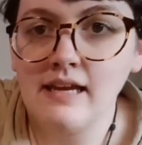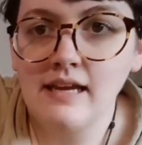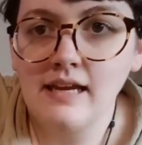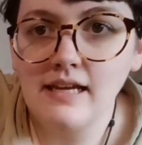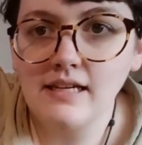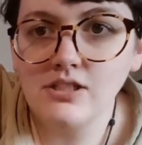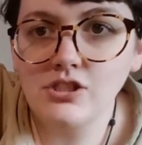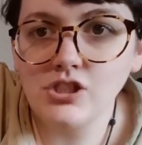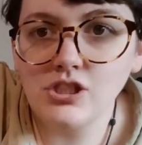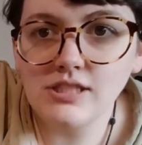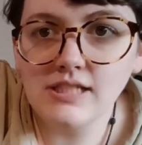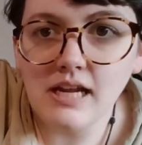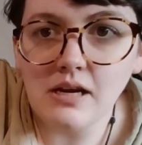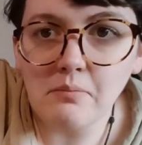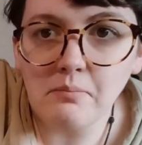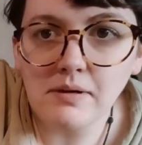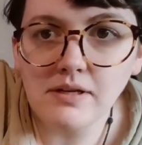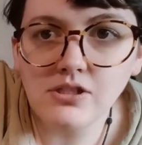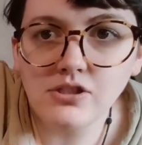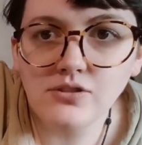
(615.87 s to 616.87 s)
It's just got a
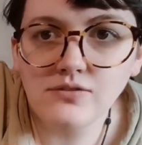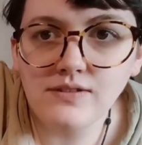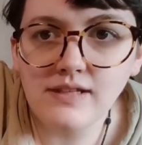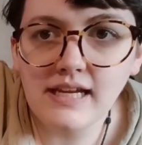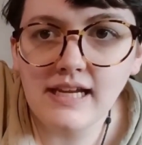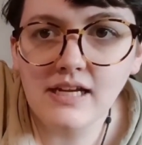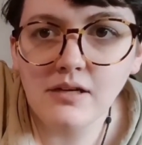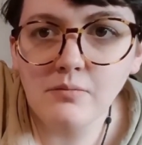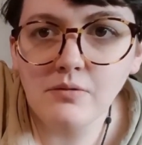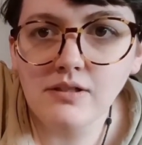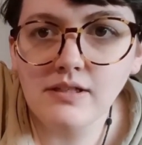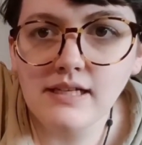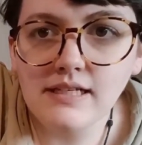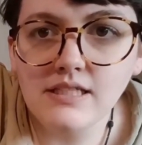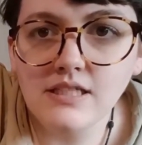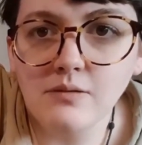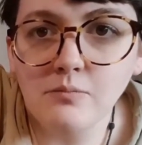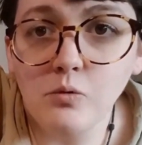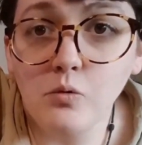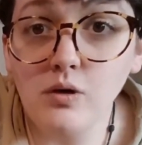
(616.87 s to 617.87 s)
picture of the animal and
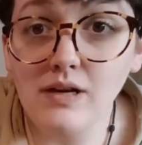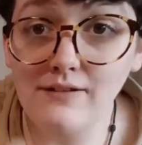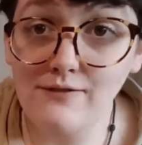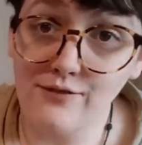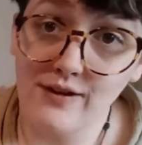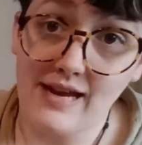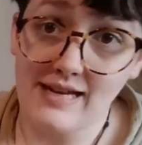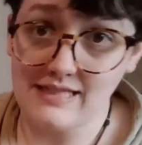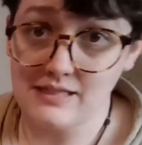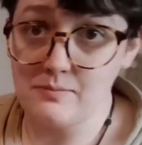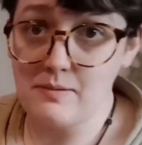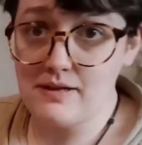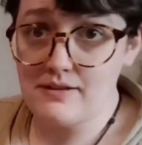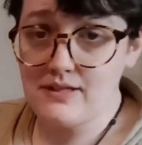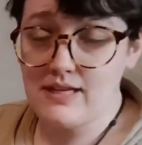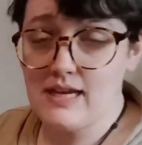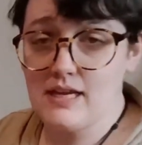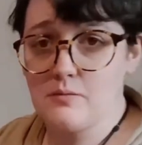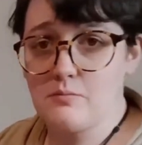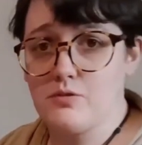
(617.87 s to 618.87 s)
some quick facts about
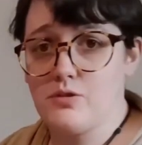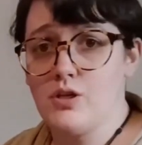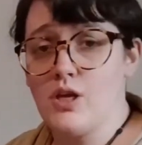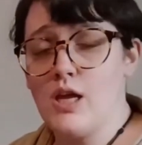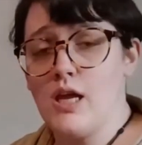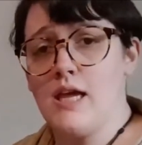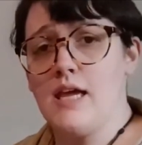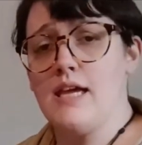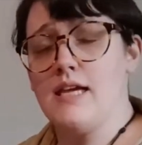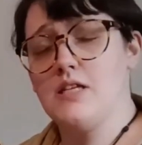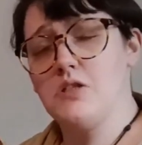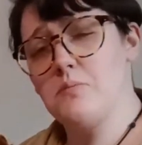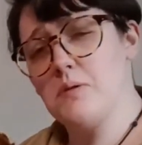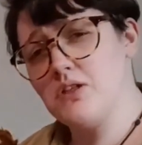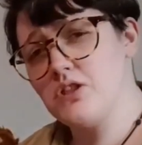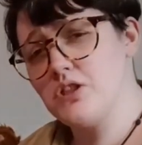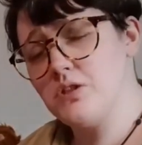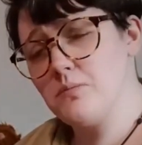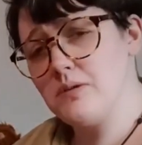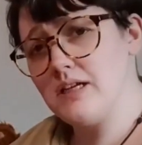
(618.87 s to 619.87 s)
the animal.
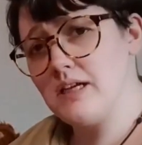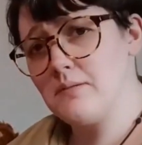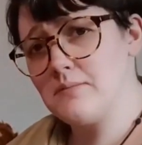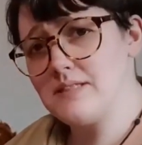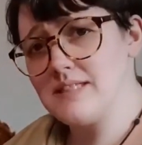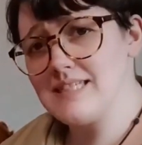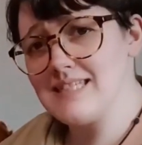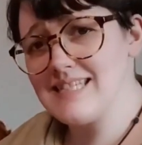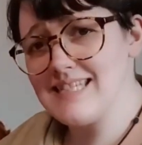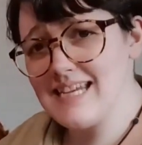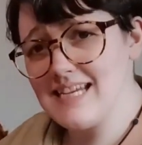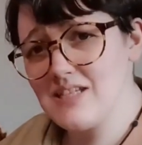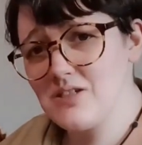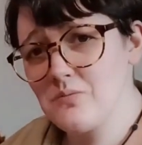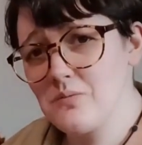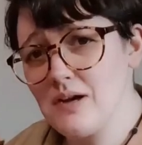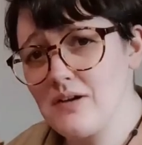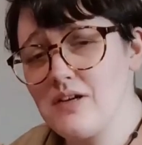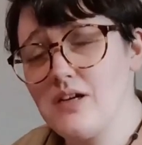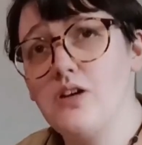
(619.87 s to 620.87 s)
especially when it comes to snakes
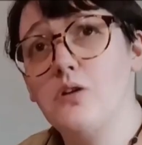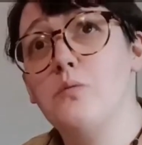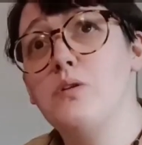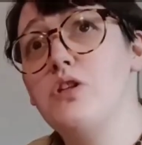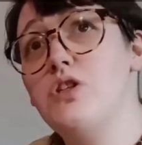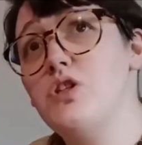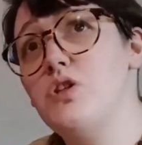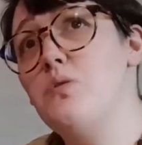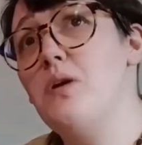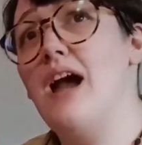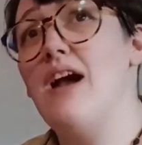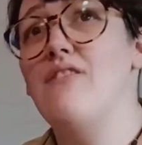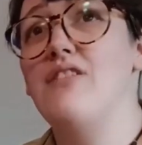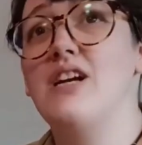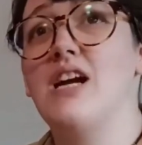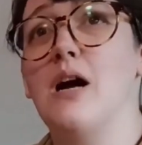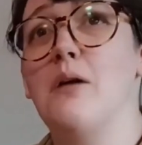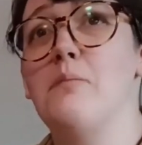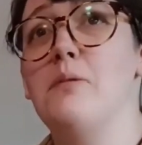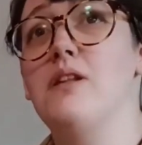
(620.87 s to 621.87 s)
around here. We do have a
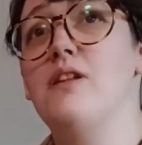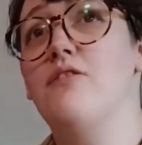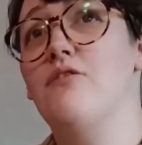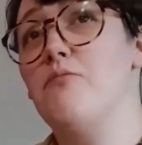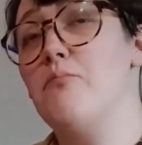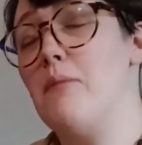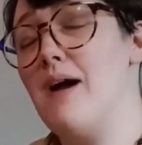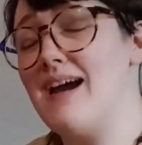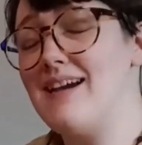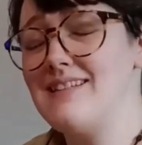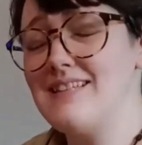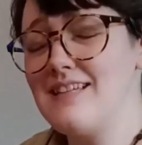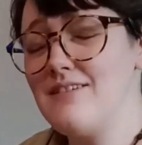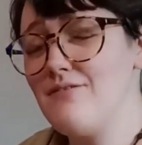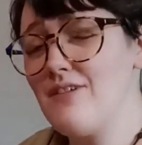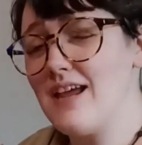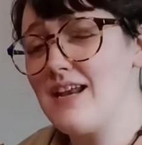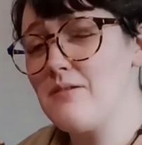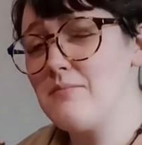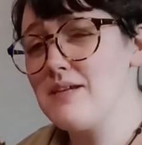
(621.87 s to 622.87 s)
couple of mildly
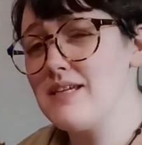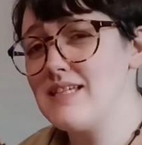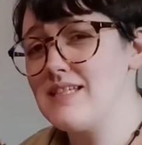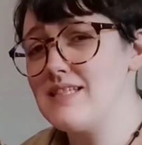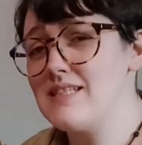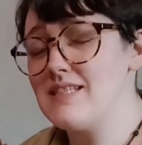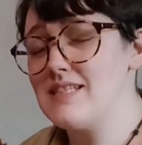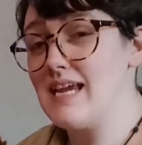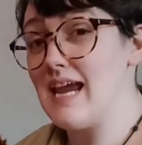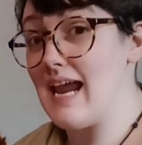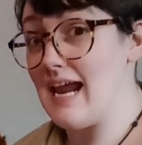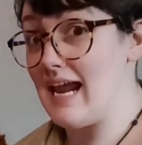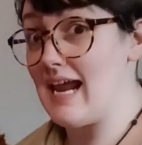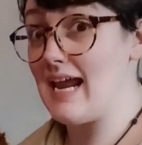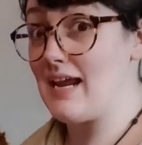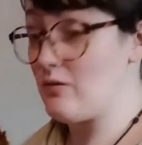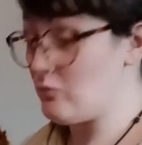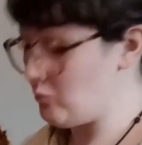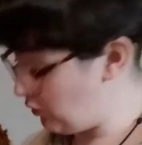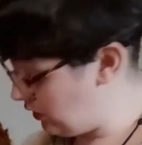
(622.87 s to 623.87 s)
venomous
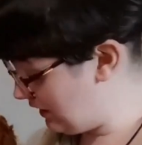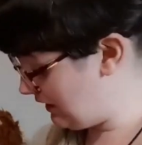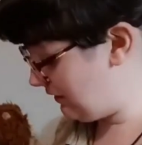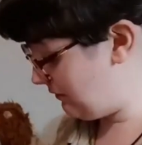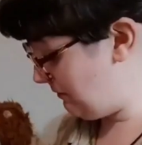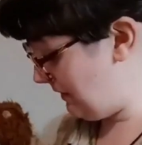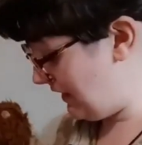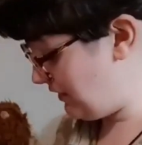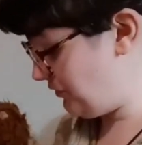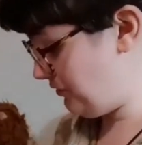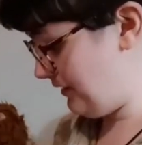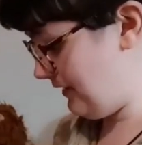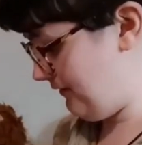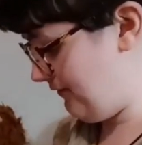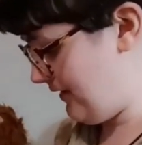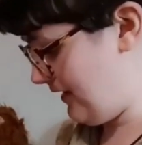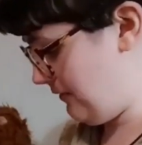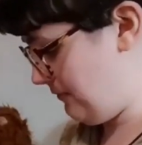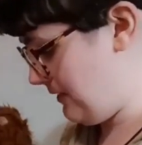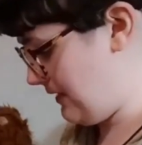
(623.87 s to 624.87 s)
and one majorly
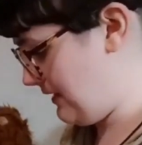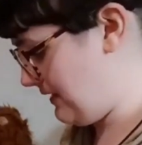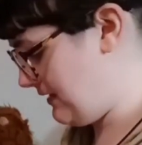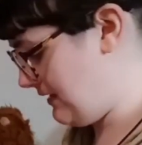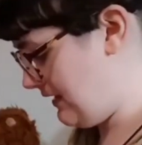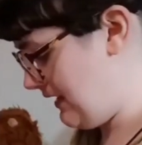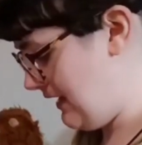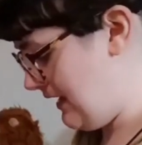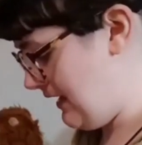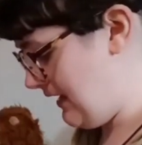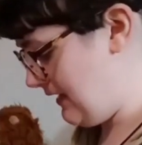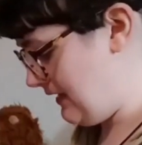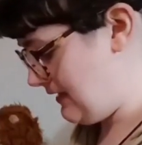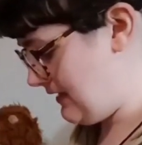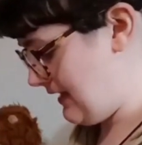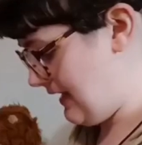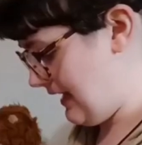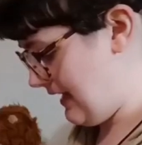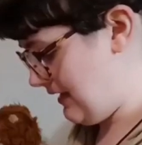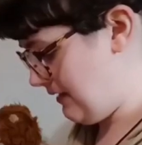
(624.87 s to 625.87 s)
venomous
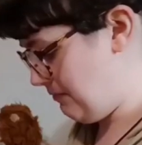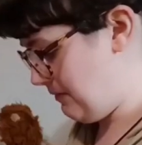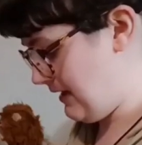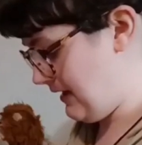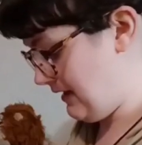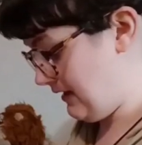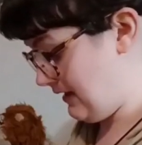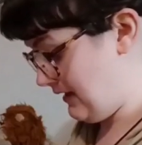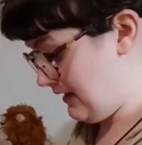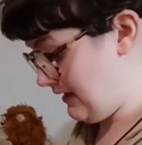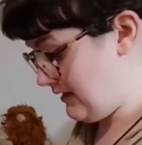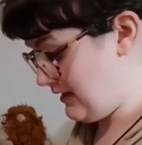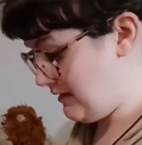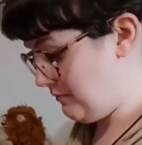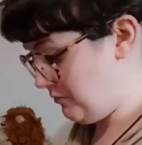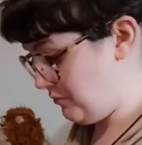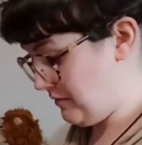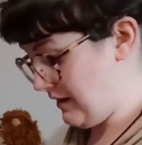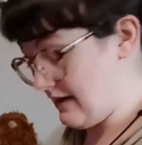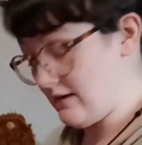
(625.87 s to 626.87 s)
snake, being the
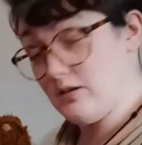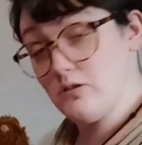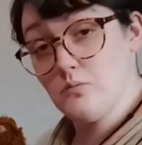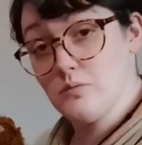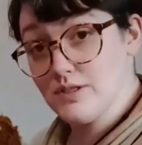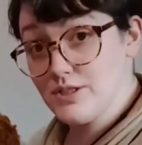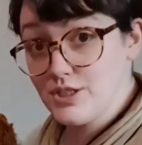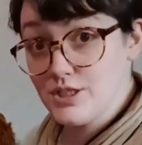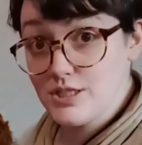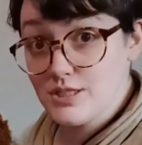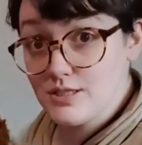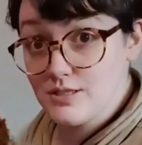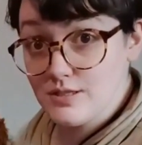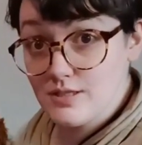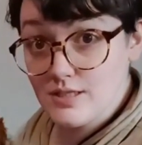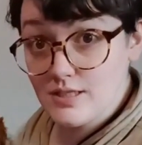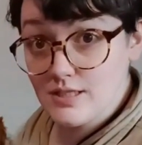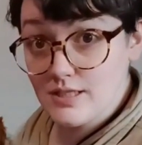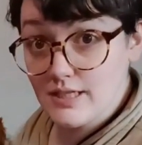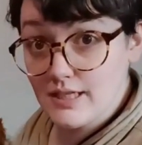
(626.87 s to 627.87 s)
timber rattler, which is
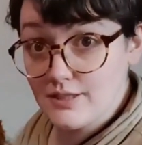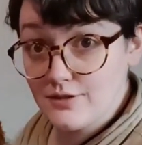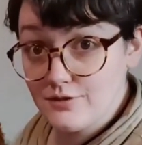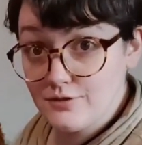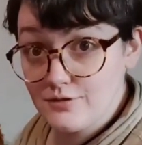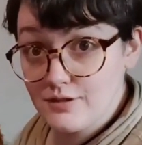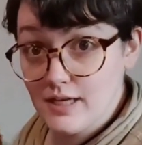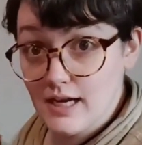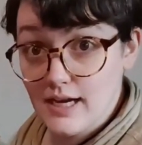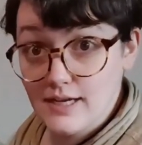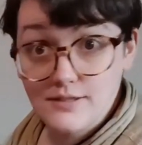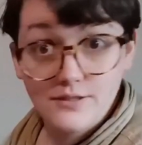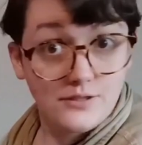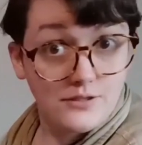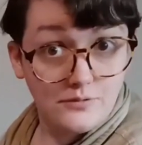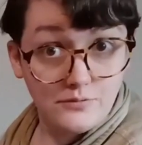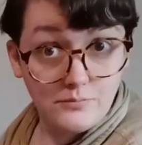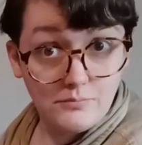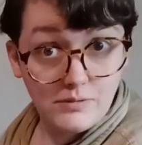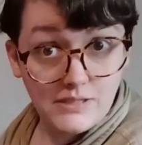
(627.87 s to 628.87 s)
endangered, guys, so
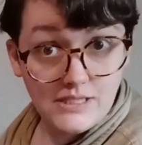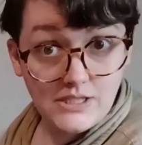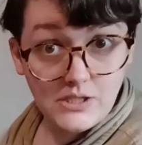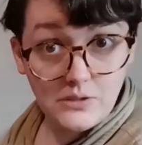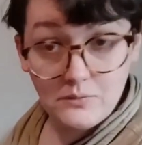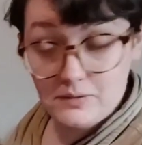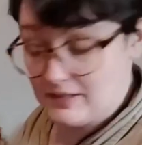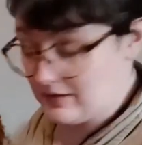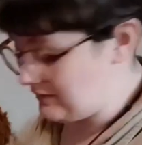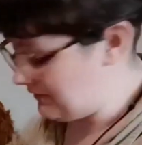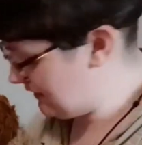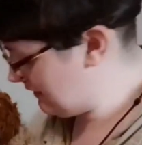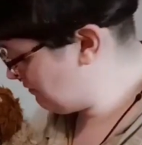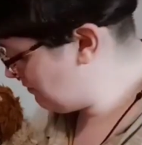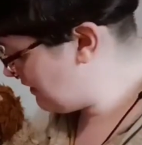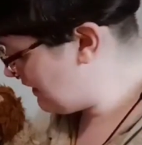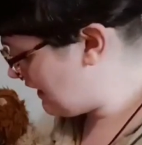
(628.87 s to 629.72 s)
please don't kill them.